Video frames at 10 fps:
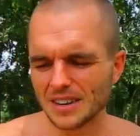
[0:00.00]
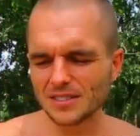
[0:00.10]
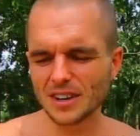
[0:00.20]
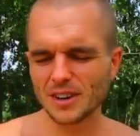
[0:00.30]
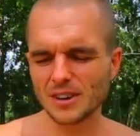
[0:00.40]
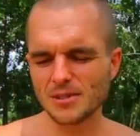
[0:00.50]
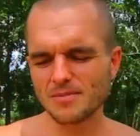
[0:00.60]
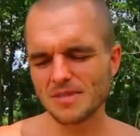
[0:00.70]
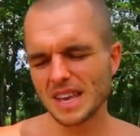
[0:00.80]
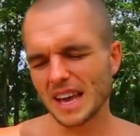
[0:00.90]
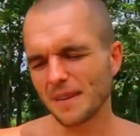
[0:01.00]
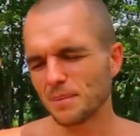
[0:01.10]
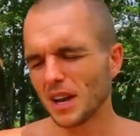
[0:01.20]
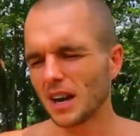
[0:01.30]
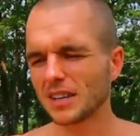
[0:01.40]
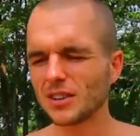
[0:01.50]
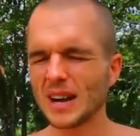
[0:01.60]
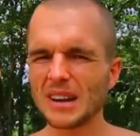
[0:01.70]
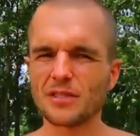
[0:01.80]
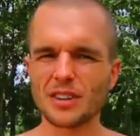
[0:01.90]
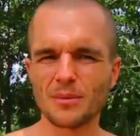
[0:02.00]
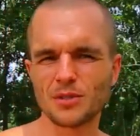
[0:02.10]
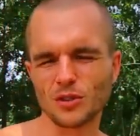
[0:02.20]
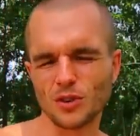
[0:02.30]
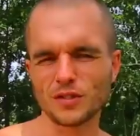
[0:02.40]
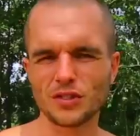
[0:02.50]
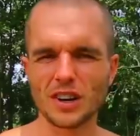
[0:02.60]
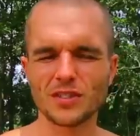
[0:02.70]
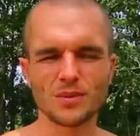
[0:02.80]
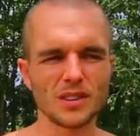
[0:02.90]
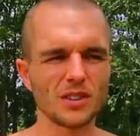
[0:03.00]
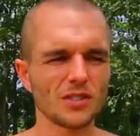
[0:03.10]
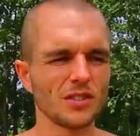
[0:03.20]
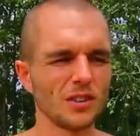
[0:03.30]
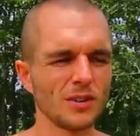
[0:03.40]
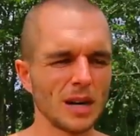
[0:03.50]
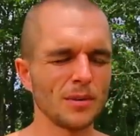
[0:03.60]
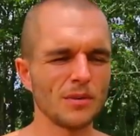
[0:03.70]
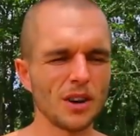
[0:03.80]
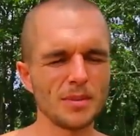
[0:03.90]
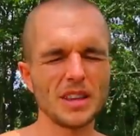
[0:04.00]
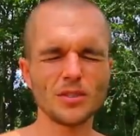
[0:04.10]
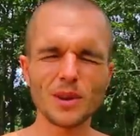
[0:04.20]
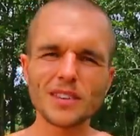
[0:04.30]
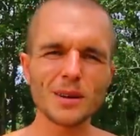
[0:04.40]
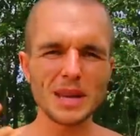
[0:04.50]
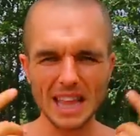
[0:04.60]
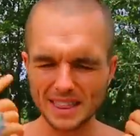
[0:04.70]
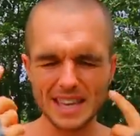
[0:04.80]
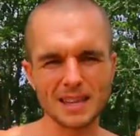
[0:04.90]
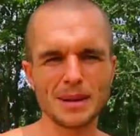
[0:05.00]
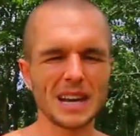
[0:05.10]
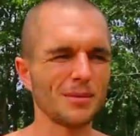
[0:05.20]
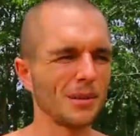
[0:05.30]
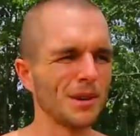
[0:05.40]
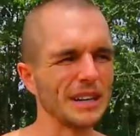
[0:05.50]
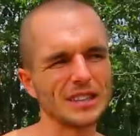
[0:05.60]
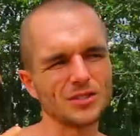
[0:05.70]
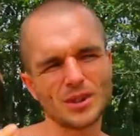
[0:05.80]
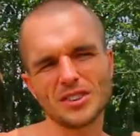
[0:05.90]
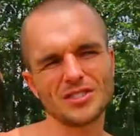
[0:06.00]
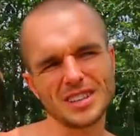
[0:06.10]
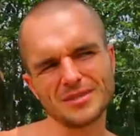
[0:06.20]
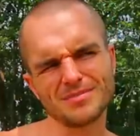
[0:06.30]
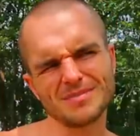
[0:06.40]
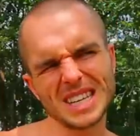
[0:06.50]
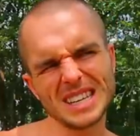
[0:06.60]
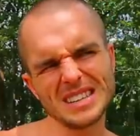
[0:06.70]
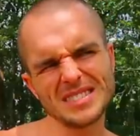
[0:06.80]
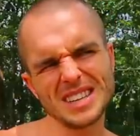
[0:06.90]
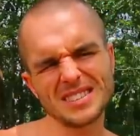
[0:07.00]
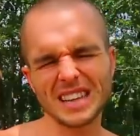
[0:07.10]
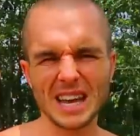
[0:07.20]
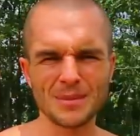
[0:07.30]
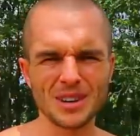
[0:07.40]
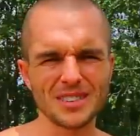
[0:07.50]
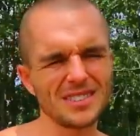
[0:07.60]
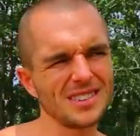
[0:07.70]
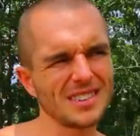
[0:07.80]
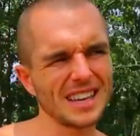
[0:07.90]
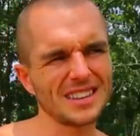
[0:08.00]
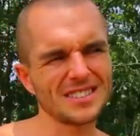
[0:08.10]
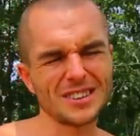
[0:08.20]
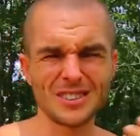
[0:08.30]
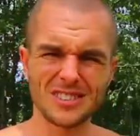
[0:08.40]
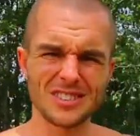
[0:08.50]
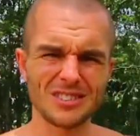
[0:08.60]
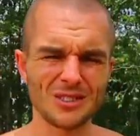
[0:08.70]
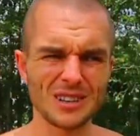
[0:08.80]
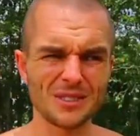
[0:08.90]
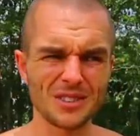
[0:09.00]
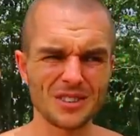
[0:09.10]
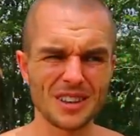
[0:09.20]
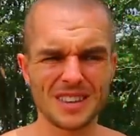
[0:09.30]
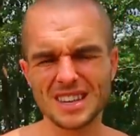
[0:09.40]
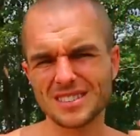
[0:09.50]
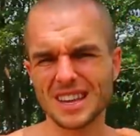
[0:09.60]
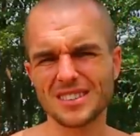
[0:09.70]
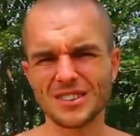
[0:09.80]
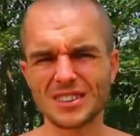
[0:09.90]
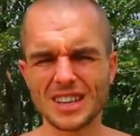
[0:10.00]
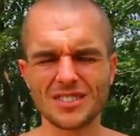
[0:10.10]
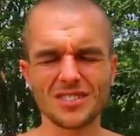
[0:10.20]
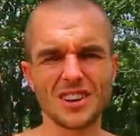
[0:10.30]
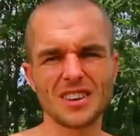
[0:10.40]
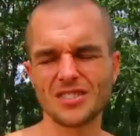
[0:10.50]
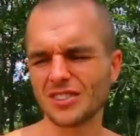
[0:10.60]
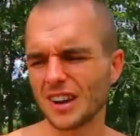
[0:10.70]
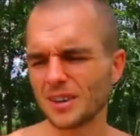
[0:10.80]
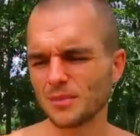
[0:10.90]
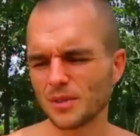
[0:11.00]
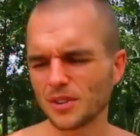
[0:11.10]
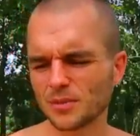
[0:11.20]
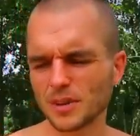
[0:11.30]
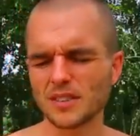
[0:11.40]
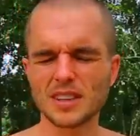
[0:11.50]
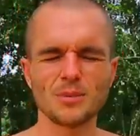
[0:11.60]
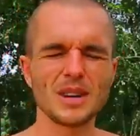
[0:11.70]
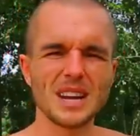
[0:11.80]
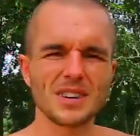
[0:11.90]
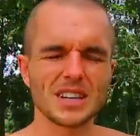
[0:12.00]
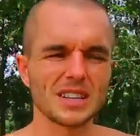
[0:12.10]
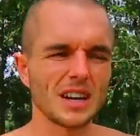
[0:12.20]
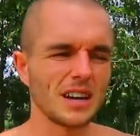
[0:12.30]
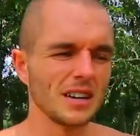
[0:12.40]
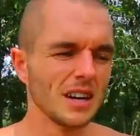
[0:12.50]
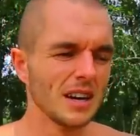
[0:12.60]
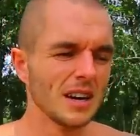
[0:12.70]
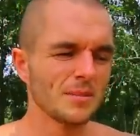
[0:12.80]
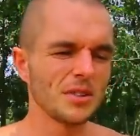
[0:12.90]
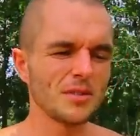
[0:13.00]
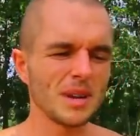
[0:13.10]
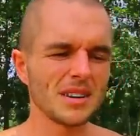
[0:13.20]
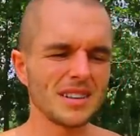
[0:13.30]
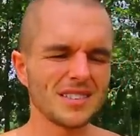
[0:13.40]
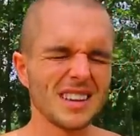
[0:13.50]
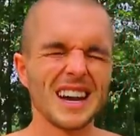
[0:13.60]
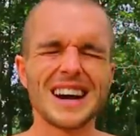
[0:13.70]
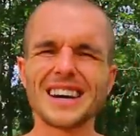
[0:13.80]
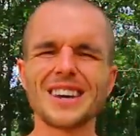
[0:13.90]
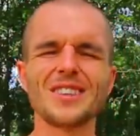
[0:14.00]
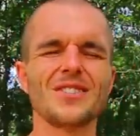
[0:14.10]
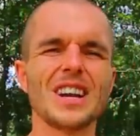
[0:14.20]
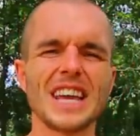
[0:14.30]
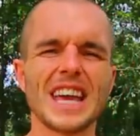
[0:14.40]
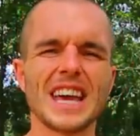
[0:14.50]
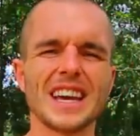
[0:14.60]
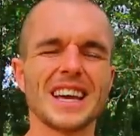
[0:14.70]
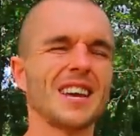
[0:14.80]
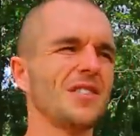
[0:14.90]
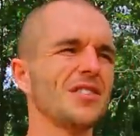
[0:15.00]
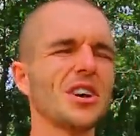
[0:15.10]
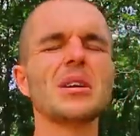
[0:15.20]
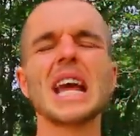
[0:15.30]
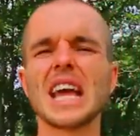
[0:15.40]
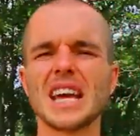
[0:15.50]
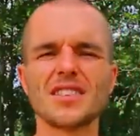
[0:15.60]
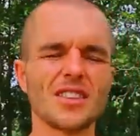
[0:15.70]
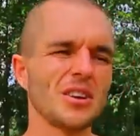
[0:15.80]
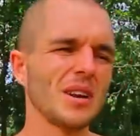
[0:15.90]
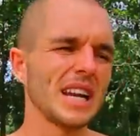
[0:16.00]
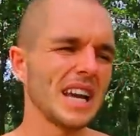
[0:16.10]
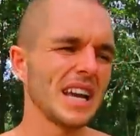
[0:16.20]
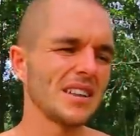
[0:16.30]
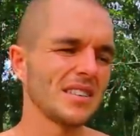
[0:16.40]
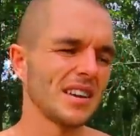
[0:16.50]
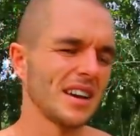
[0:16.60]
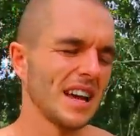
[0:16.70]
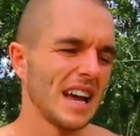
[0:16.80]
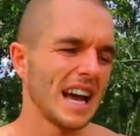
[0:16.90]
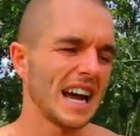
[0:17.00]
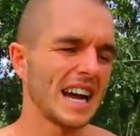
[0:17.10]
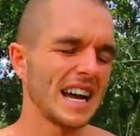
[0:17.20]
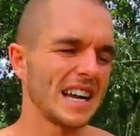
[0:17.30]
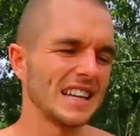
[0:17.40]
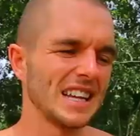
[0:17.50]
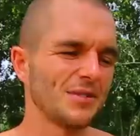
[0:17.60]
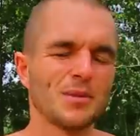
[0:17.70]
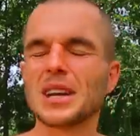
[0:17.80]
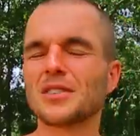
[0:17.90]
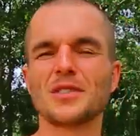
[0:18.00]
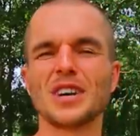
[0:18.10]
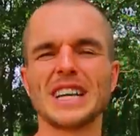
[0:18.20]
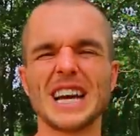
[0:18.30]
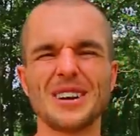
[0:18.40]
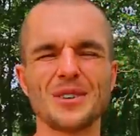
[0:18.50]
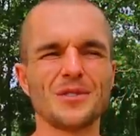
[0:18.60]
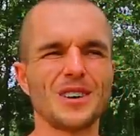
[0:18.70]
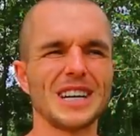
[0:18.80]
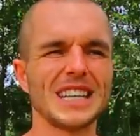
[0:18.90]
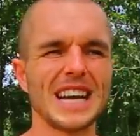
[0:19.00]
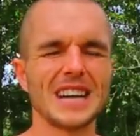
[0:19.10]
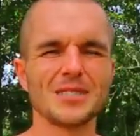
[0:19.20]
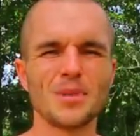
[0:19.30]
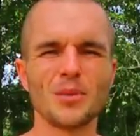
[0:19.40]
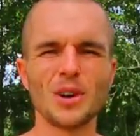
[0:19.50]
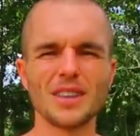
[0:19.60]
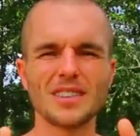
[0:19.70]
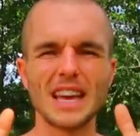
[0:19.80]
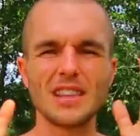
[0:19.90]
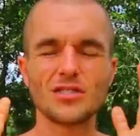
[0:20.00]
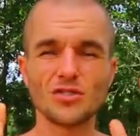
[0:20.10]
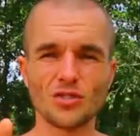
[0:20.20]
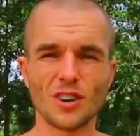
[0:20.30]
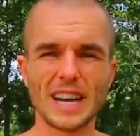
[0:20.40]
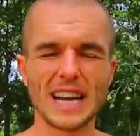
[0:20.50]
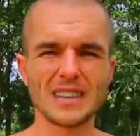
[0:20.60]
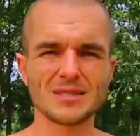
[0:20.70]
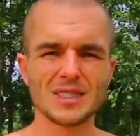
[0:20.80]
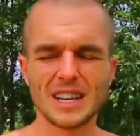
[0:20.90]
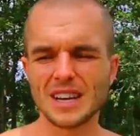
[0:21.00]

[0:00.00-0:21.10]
So yeah, I do have some sort of trust with Dr. Nūn Amen-Ra, but there's always going to be that thing in the back of my mind that's questioning, is he a scam artist? Is he taking steroids? Is he doing other certain things that he's not necessarily sharing with us? But like I said, we're never going to know. But to be honest, I don't really care. If he's doing it, he's doing it. And if we're meant to find out, we'll find out. But what I say is just try it out.